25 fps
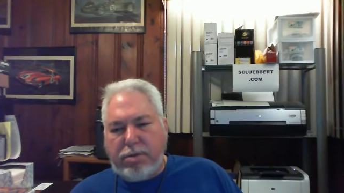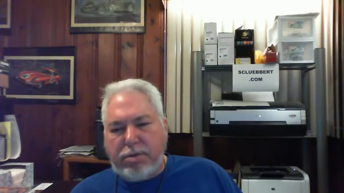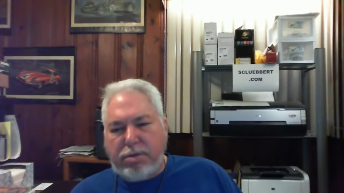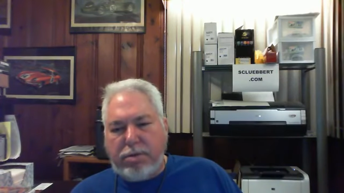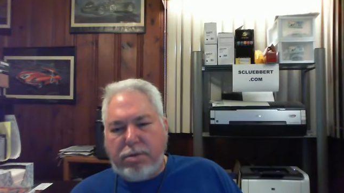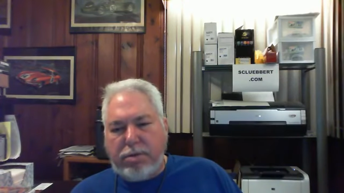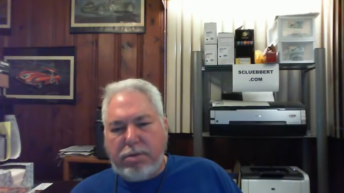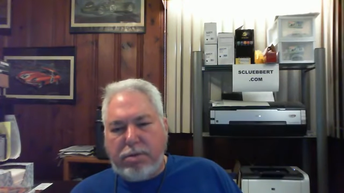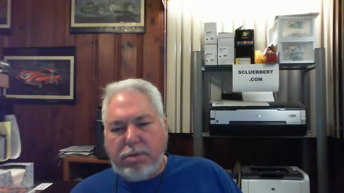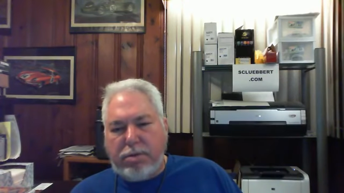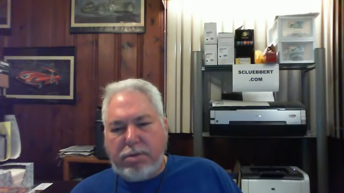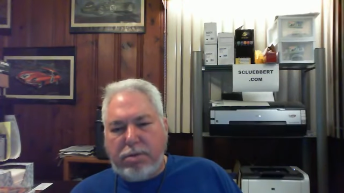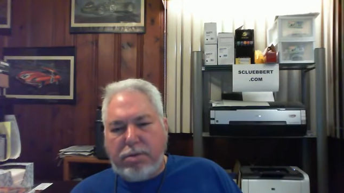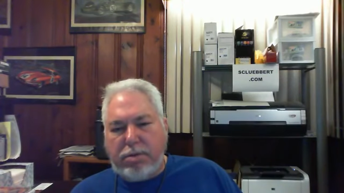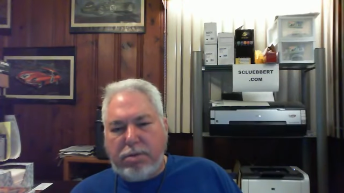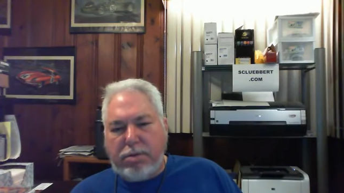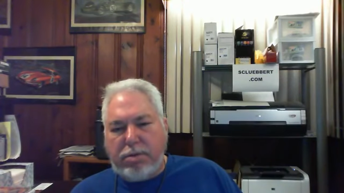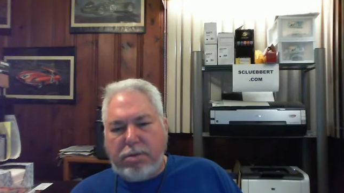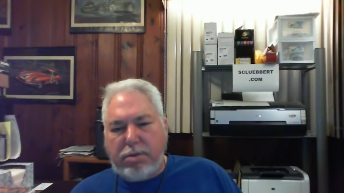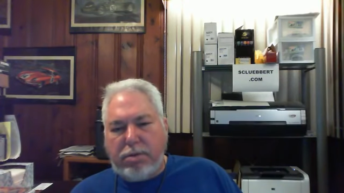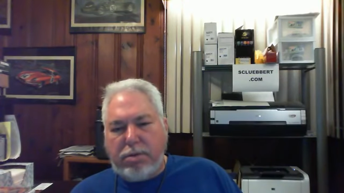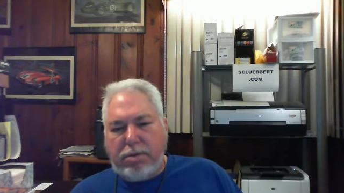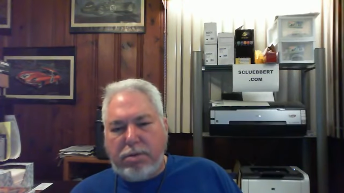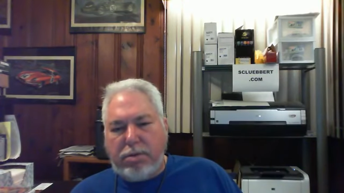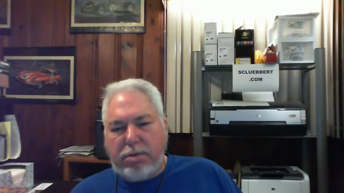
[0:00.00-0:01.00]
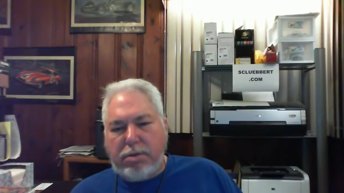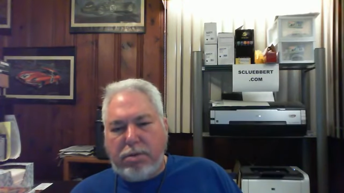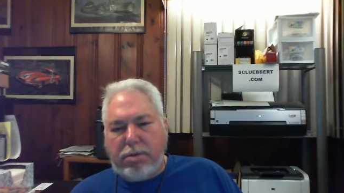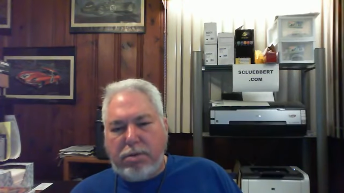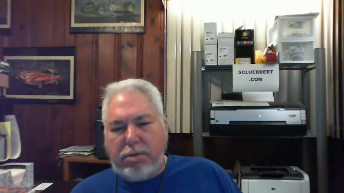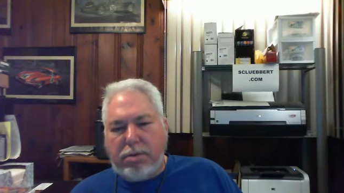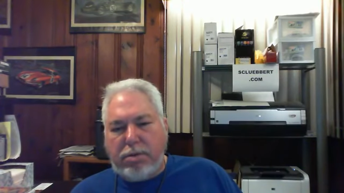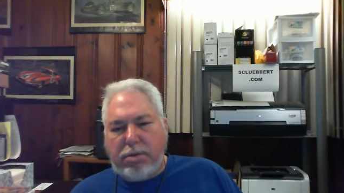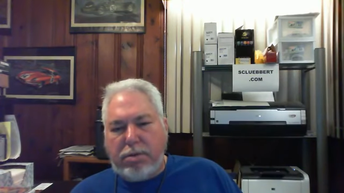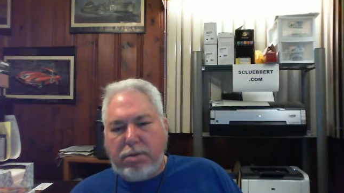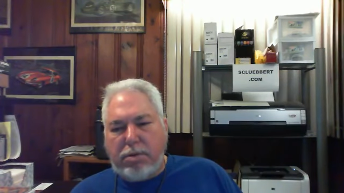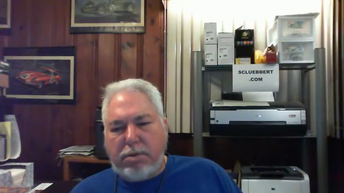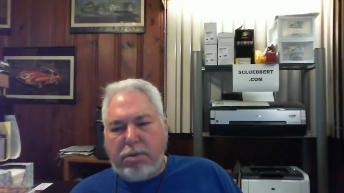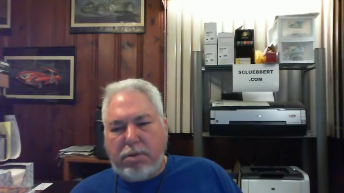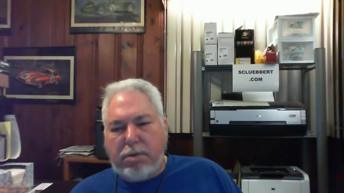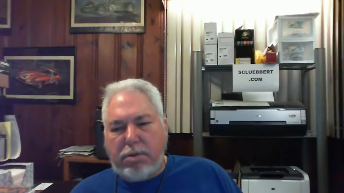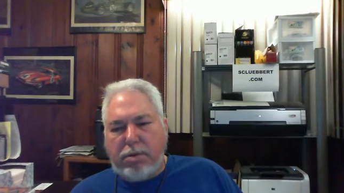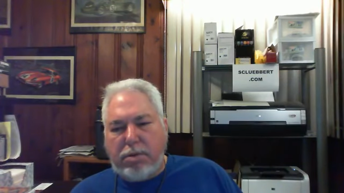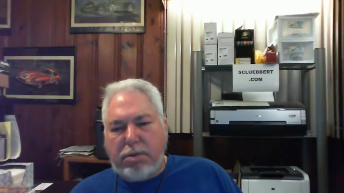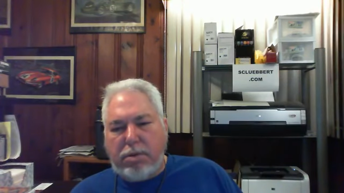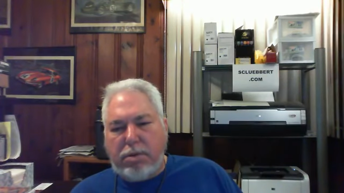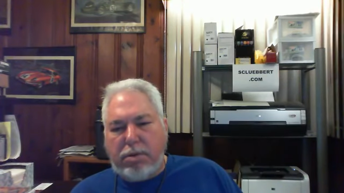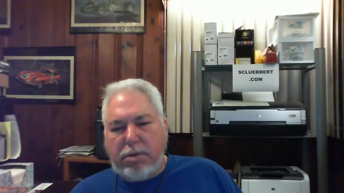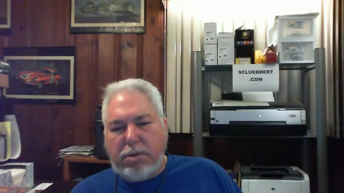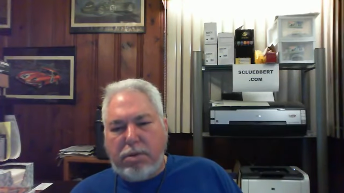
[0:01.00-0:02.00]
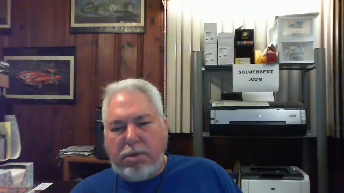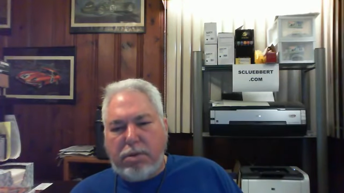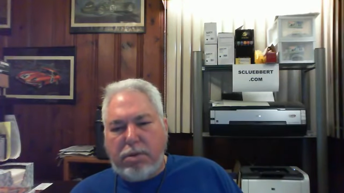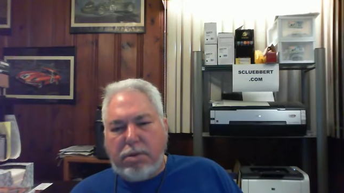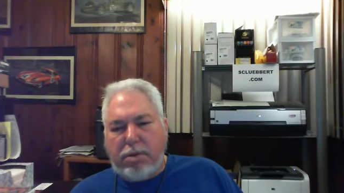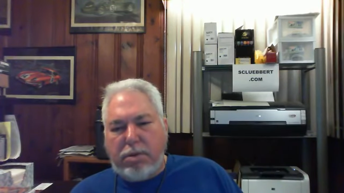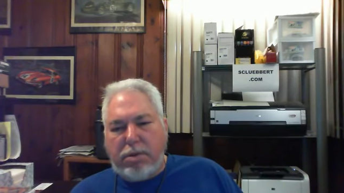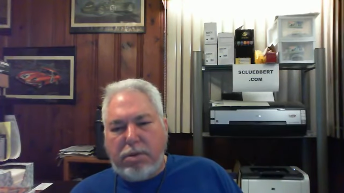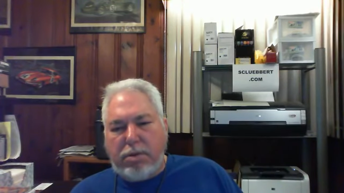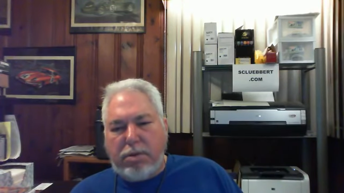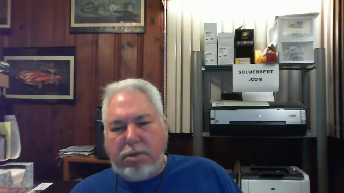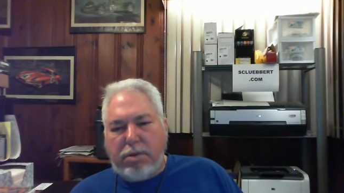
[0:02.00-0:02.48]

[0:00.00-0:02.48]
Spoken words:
[no speech]